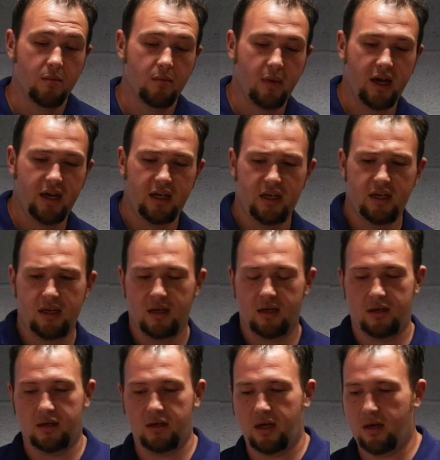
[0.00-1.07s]
my
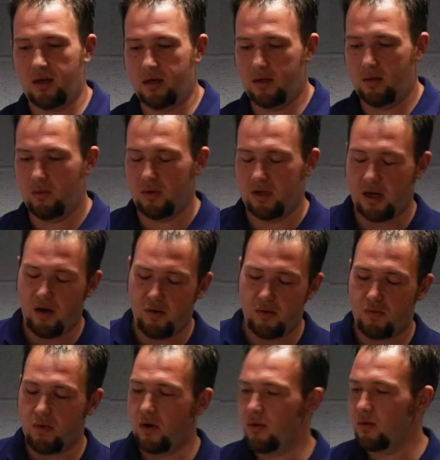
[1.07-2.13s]
current
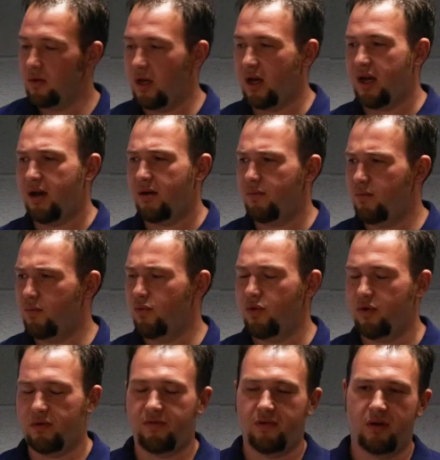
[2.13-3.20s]
role,
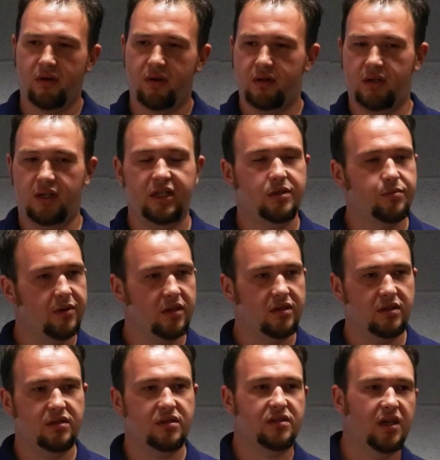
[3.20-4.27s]
work for Leeds
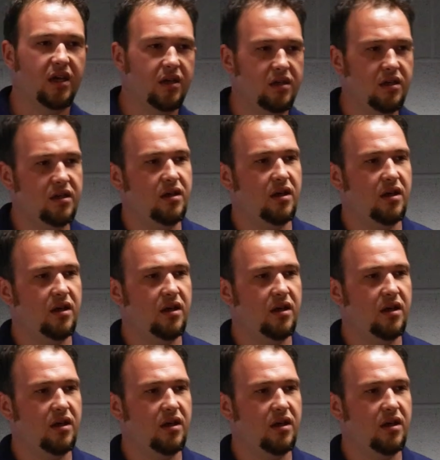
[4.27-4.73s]
Building Society.